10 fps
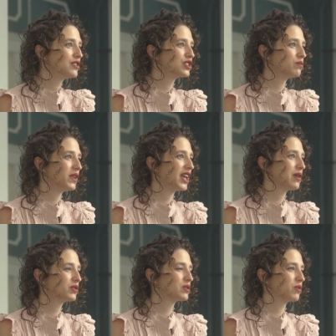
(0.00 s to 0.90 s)
So being
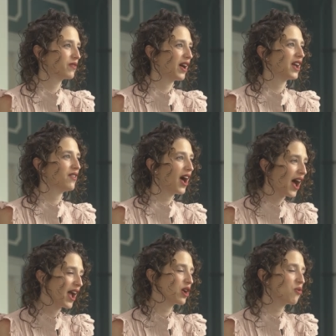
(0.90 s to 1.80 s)
able to provide
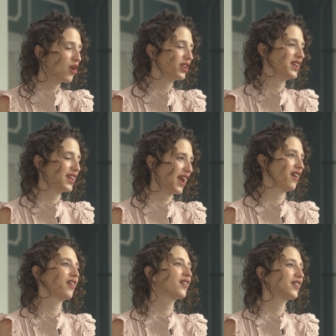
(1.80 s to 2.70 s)
high quality
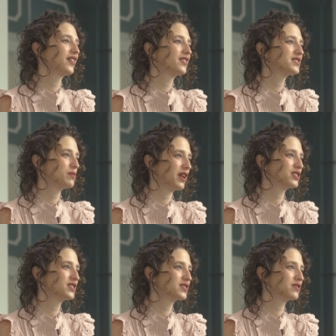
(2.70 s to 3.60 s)
care to
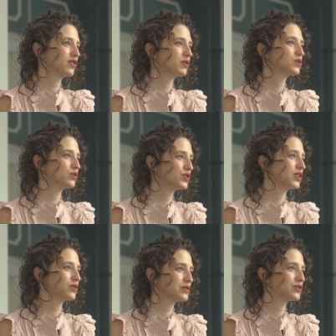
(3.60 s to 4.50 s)
patients from a true
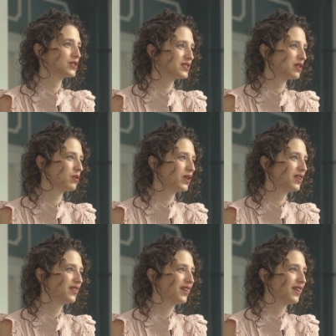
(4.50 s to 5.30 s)
general surgery standpoint,